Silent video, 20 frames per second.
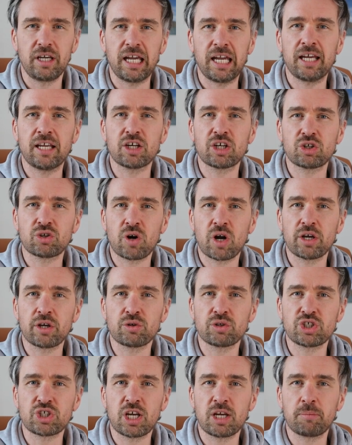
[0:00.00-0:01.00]
In a
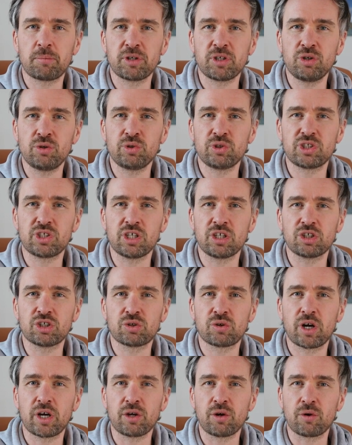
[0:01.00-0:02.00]
cryo chamber used in
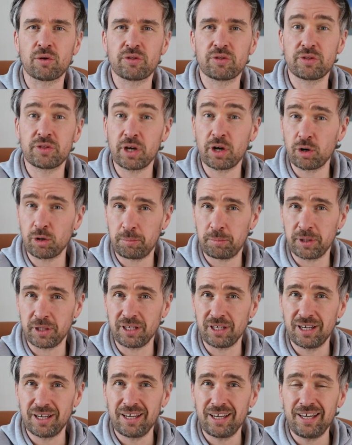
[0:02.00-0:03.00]

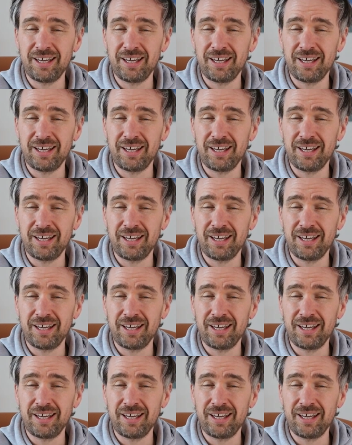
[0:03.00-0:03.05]
cryotherapy,